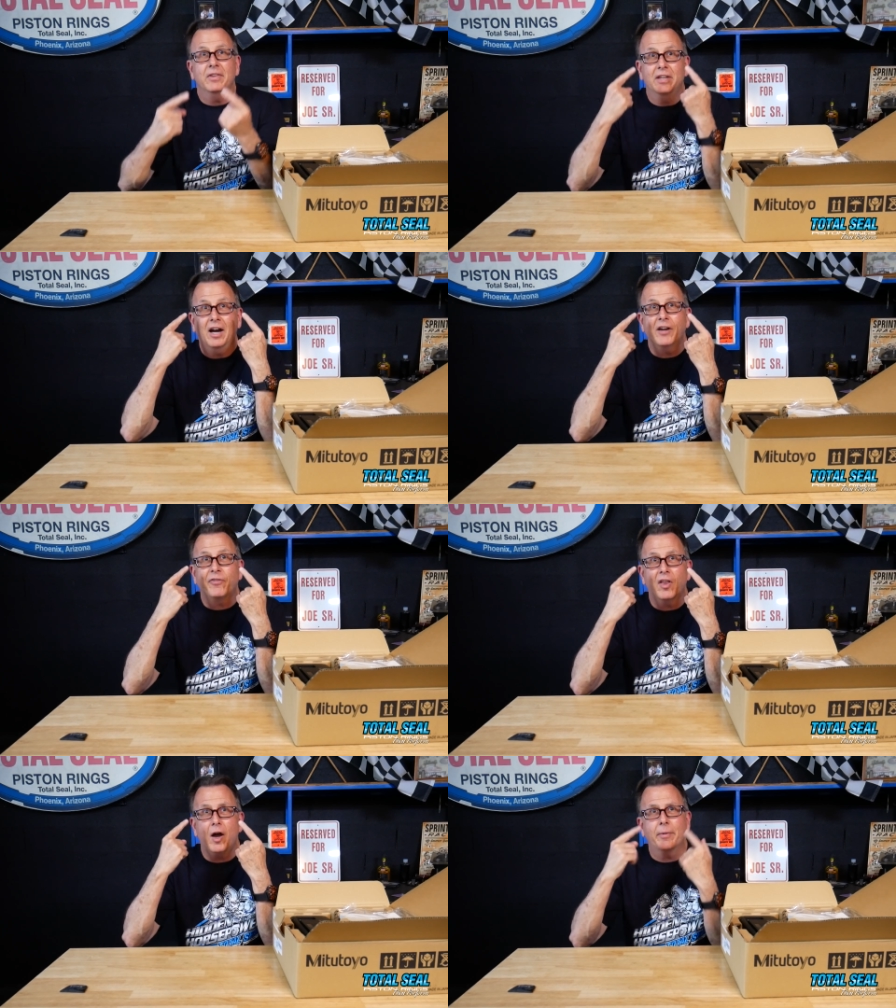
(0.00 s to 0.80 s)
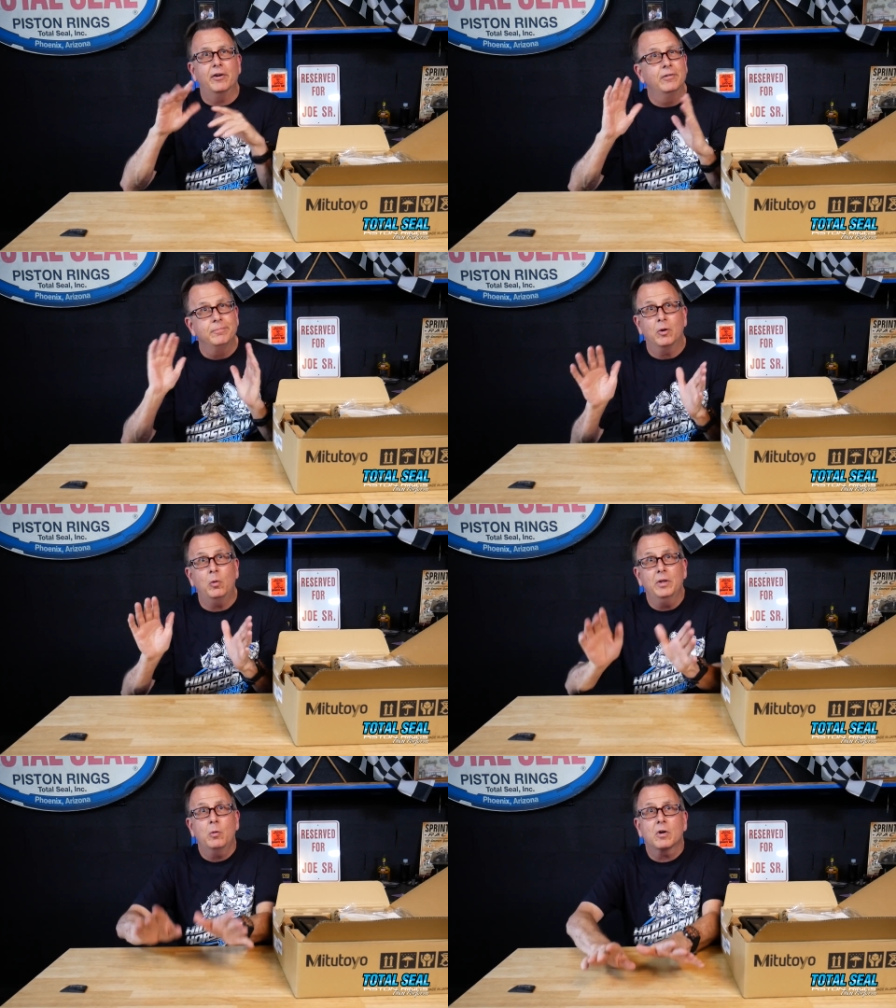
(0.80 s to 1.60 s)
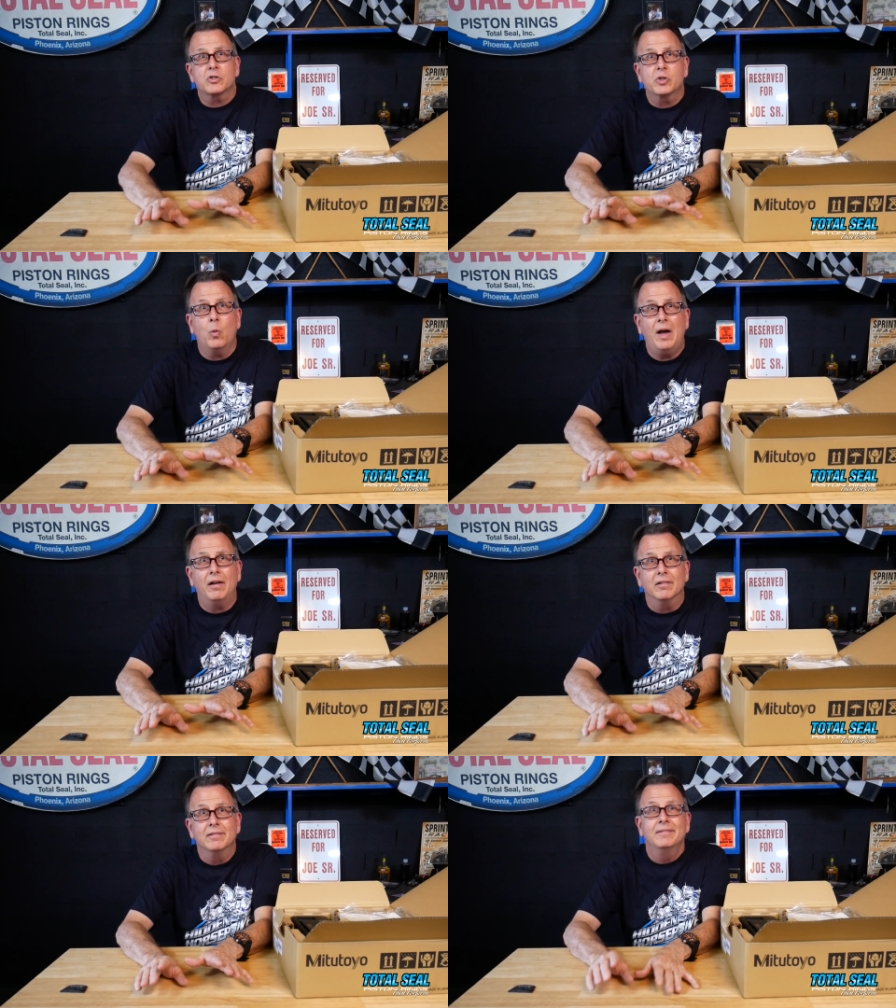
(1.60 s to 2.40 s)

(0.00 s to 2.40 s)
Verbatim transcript: the iFilometer only works so well.